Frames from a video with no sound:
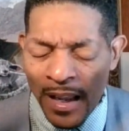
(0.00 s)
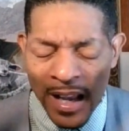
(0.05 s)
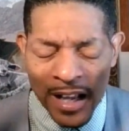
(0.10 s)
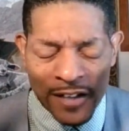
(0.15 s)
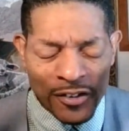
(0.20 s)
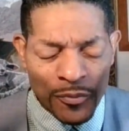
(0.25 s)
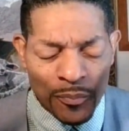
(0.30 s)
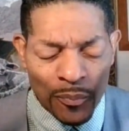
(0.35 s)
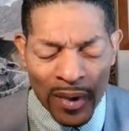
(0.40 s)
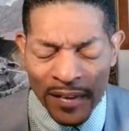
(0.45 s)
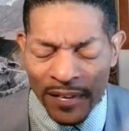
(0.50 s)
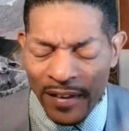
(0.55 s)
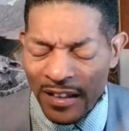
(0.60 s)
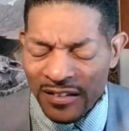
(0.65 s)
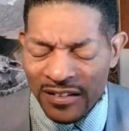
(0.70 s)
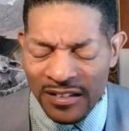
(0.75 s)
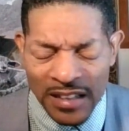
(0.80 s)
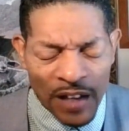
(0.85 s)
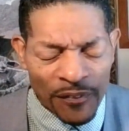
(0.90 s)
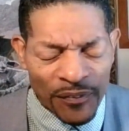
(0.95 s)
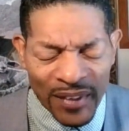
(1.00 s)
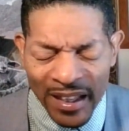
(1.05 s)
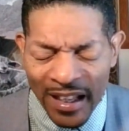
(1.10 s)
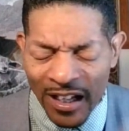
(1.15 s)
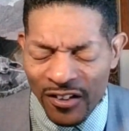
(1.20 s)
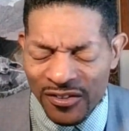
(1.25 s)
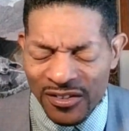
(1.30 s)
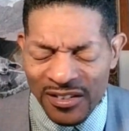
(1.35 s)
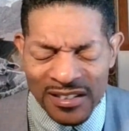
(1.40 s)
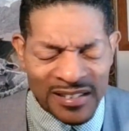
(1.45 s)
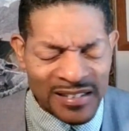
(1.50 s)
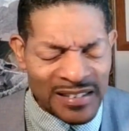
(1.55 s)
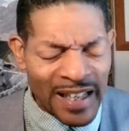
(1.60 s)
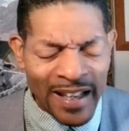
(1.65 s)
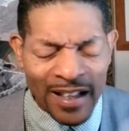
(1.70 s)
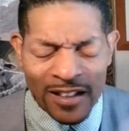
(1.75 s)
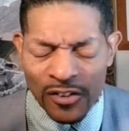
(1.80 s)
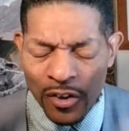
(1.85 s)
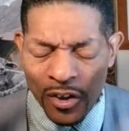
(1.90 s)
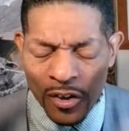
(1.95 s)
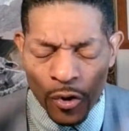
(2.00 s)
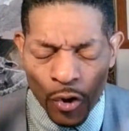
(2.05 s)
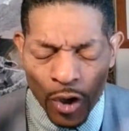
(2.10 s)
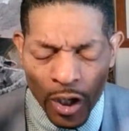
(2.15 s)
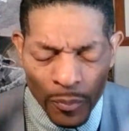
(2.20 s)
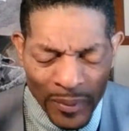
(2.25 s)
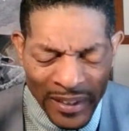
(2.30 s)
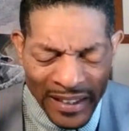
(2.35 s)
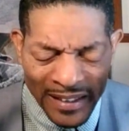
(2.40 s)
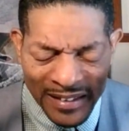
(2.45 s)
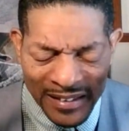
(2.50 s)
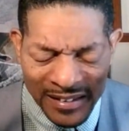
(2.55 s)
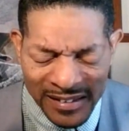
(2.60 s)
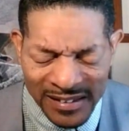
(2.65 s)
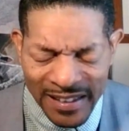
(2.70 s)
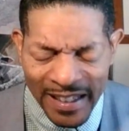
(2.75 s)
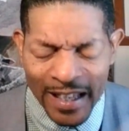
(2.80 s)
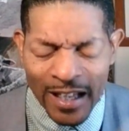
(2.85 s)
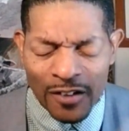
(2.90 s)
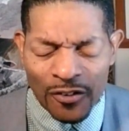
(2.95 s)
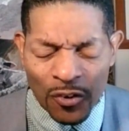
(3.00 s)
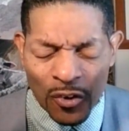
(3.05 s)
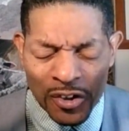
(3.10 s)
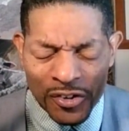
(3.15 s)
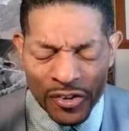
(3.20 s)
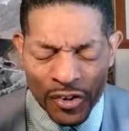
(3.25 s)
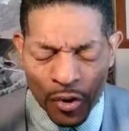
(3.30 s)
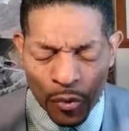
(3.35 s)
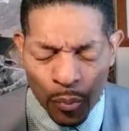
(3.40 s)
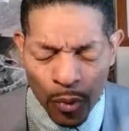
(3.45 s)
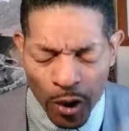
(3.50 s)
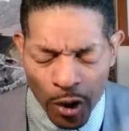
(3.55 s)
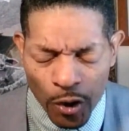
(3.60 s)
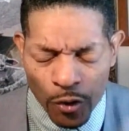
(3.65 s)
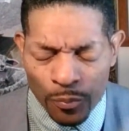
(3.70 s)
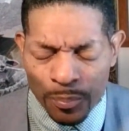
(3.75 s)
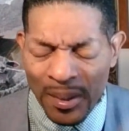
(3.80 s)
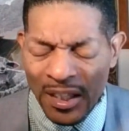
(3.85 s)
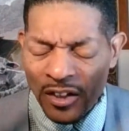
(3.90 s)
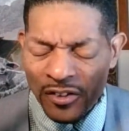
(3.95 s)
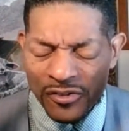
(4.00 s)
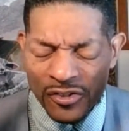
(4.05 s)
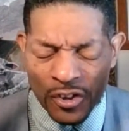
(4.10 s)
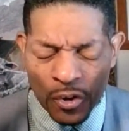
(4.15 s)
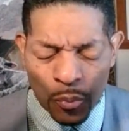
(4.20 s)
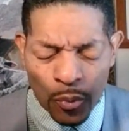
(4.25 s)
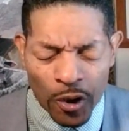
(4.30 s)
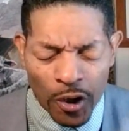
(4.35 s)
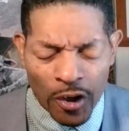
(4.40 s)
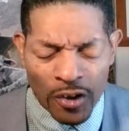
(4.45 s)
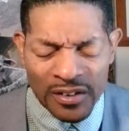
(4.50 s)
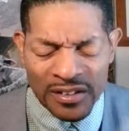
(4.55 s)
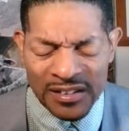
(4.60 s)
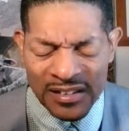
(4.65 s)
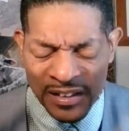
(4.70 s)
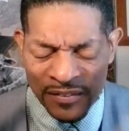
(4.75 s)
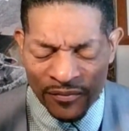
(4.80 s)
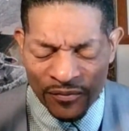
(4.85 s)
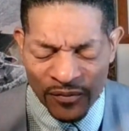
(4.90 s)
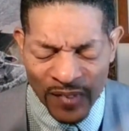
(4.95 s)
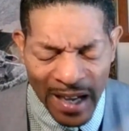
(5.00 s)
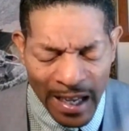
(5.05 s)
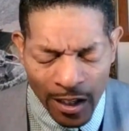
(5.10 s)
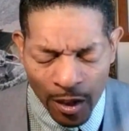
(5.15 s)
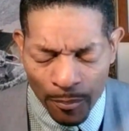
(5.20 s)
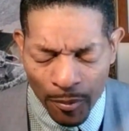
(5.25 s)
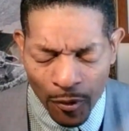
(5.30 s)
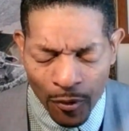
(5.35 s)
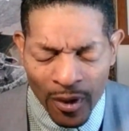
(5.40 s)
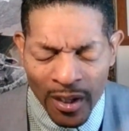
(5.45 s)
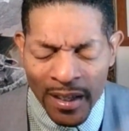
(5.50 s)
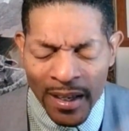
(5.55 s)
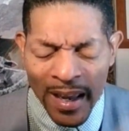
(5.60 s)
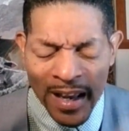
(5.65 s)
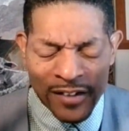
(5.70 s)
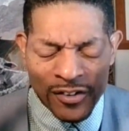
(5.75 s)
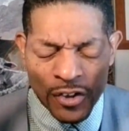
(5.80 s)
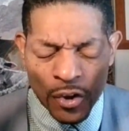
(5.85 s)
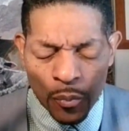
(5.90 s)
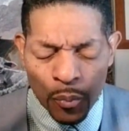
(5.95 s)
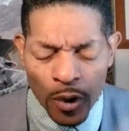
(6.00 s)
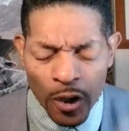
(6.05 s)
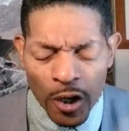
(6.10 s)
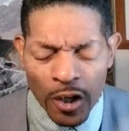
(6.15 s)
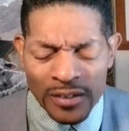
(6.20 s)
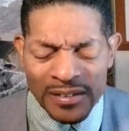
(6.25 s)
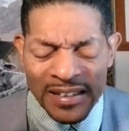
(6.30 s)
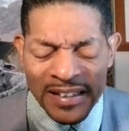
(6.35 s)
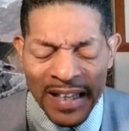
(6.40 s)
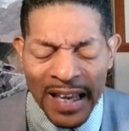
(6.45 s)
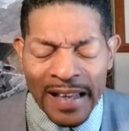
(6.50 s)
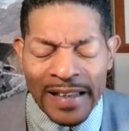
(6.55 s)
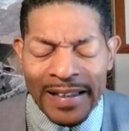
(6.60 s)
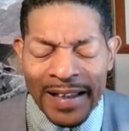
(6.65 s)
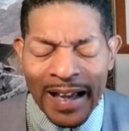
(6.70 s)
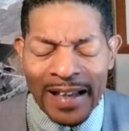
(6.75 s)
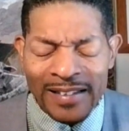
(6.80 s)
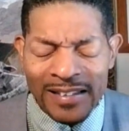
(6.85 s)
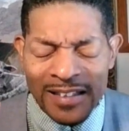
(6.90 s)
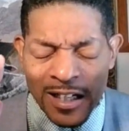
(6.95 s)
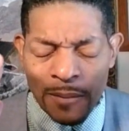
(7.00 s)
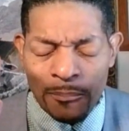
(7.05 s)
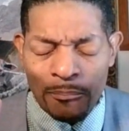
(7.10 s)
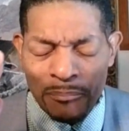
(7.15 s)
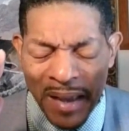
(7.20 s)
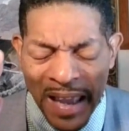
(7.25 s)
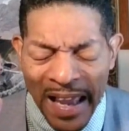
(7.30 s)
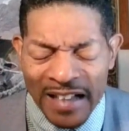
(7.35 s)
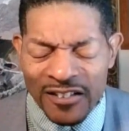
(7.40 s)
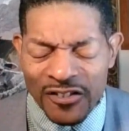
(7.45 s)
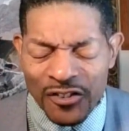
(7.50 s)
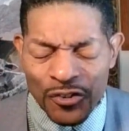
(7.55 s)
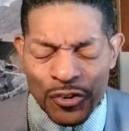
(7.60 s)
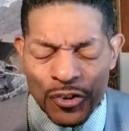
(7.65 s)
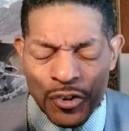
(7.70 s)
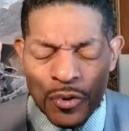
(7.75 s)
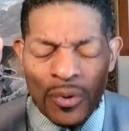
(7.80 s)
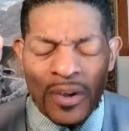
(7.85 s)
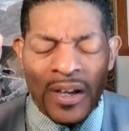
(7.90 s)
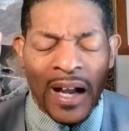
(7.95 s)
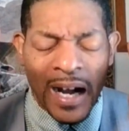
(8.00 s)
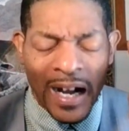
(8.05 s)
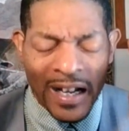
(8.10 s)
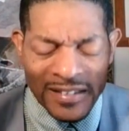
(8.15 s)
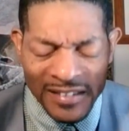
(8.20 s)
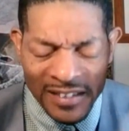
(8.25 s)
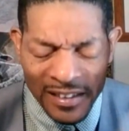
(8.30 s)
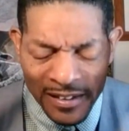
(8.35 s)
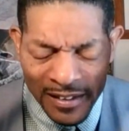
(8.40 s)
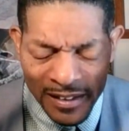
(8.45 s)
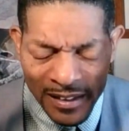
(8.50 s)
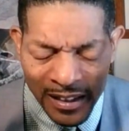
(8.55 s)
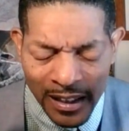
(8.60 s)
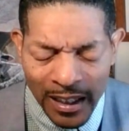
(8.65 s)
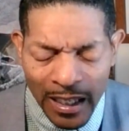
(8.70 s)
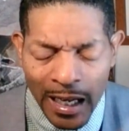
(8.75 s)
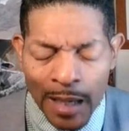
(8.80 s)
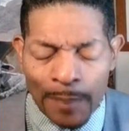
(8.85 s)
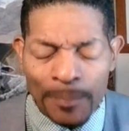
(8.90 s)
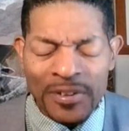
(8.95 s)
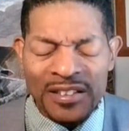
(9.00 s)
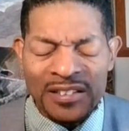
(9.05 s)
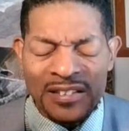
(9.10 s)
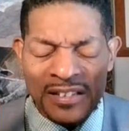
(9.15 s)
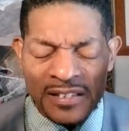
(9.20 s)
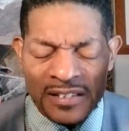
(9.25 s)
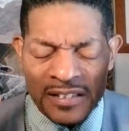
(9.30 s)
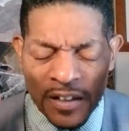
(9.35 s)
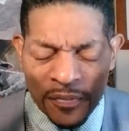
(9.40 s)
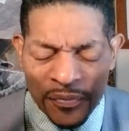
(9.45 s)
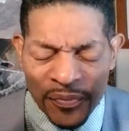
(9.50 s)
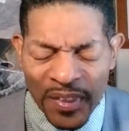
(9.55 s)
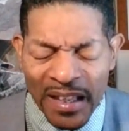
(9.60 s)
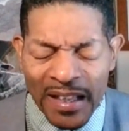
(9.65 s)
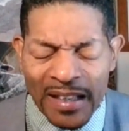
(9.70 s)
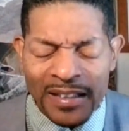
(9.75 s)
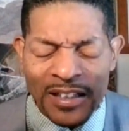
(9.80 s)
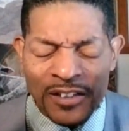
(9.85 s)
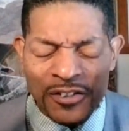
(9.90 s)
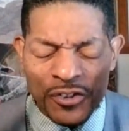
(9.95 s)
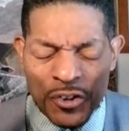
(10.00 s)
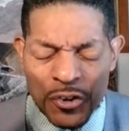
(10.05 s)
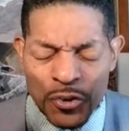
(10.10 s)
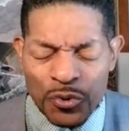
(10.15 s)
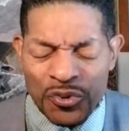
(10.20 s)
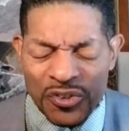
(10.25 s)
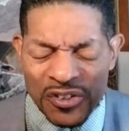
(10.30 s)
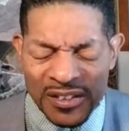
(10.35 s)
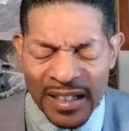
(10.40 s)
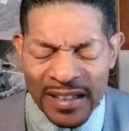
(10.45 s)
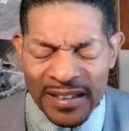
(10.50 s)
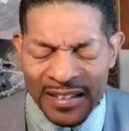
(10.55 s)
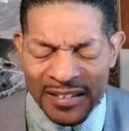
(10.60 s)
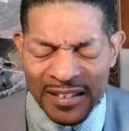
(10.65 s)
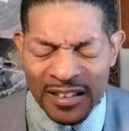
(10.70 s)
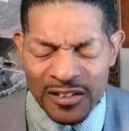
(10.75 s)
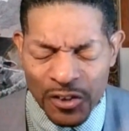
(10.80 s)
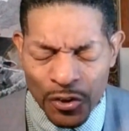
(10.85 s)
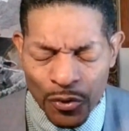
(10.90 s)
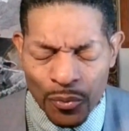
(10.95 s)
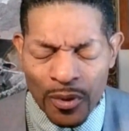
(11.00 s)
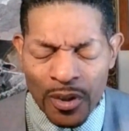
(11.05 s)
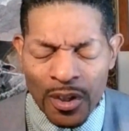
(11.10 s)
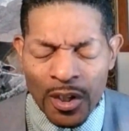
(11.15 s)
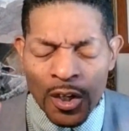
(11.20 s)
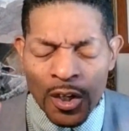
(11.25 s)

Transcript: And when there's nothing else to stand on, Lord, we can stand on your word because your word is infallible and your word cannot come back to you until it accomplishes the the thing that you sent it to do.